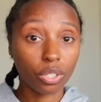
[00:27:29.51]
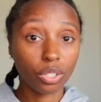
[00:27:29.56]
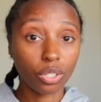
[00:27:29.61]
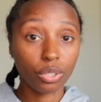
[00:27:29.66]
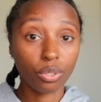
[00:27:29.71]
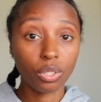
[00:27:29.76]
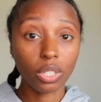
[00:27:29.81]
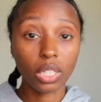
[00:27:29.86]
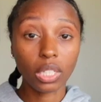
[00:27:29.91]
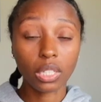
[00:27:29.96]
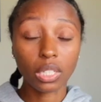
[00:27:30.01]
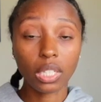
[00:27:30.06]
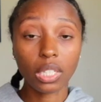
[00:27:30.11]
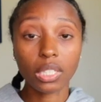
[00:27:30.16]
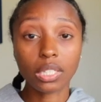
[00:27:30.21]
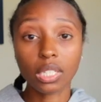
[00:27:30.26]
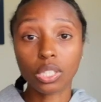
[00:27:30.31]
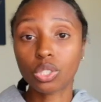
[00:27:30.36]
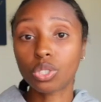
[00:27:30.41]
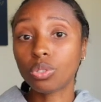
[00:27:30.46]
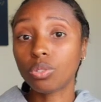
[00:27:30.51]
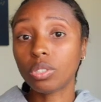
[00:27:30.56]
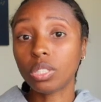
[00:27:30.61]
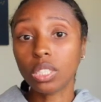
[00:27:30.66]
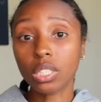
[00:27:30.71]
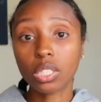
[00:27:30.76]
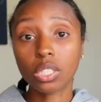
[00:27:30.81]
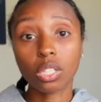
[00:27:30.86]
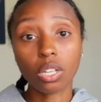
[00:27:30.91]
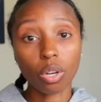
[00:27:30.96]
unique things that you
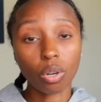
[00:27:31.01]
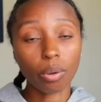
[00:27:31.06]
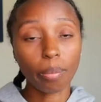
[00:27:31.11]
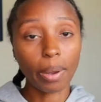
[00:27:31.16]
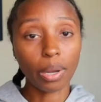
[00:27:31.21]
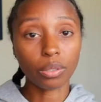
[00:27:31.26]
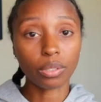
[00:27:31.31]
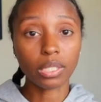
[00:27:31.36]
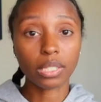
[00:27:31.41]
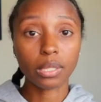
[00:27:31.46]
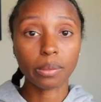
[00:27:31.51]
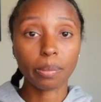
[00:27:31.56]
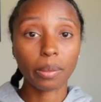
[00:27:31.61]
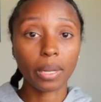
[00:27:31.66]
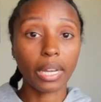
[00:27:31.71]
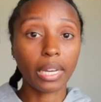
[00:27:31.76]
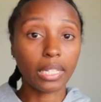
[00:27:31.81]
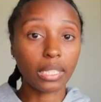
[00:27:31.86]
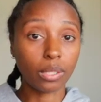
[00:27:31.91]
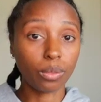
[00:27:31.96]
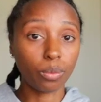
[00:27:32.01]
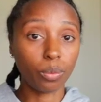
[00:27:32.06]
need to know about this place.